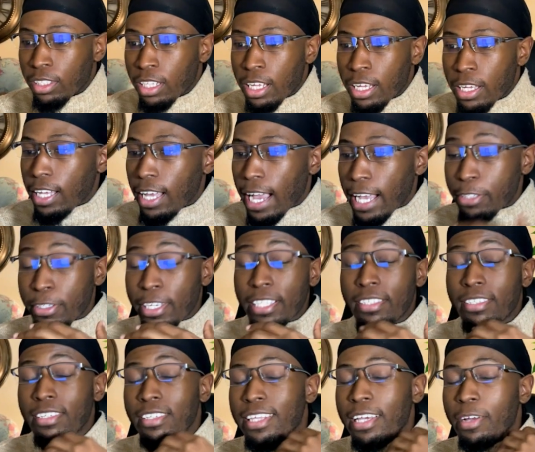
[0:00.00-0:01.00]
Like, as you can
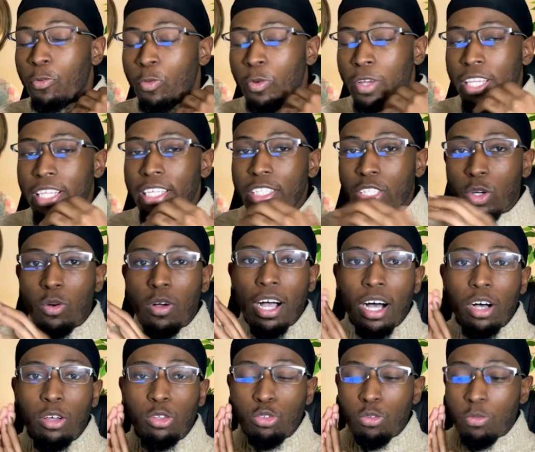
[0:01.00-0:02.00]
see, they really know
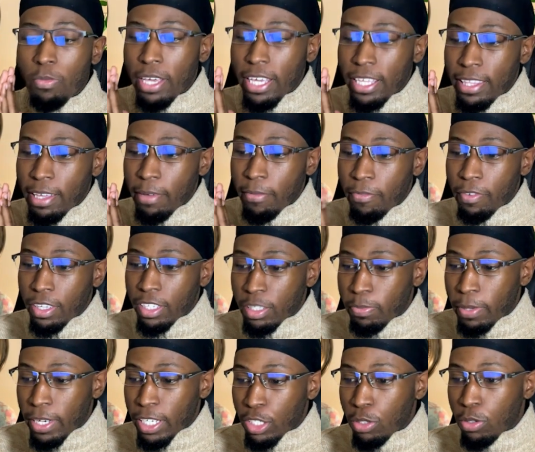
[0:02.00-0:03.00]
how to make them feel
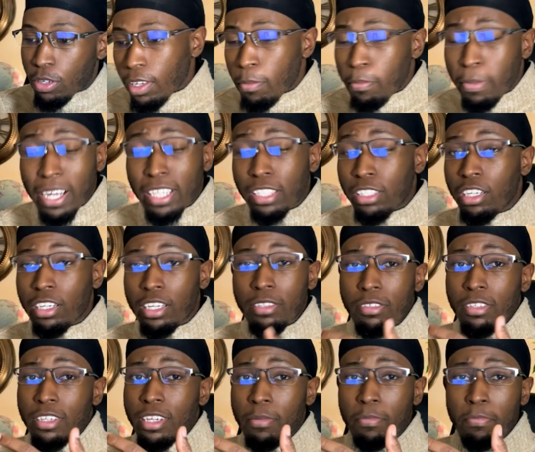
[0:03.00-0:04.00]
special by talking
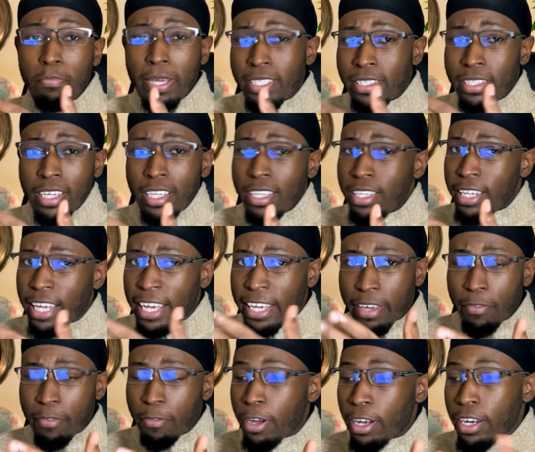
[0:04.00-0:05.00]
to them basically like
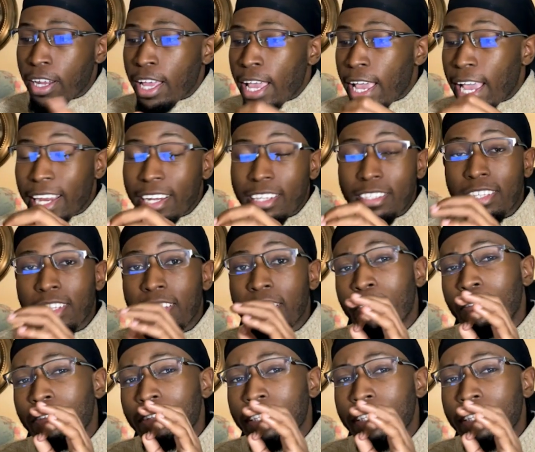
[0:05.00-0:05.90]
a friend. And it's little